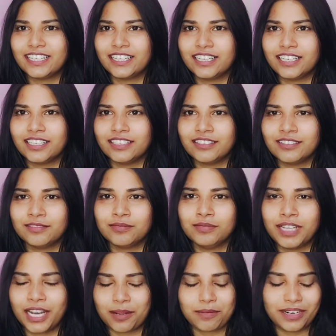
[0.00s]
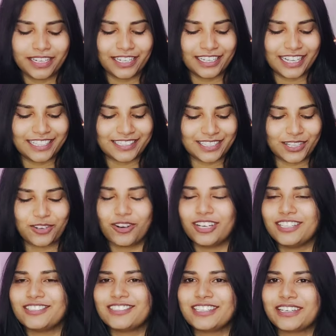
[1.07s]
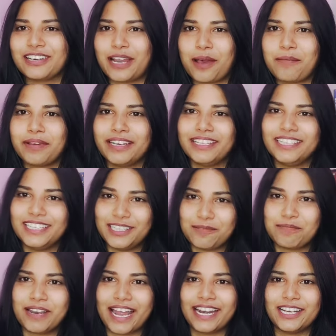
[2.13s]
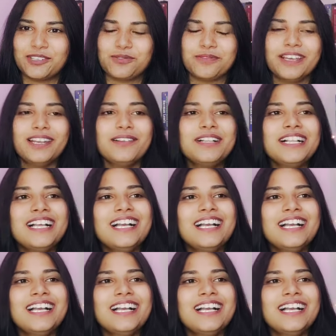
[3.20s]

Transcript: Dana Multitasker on Instagram, and he replied as well,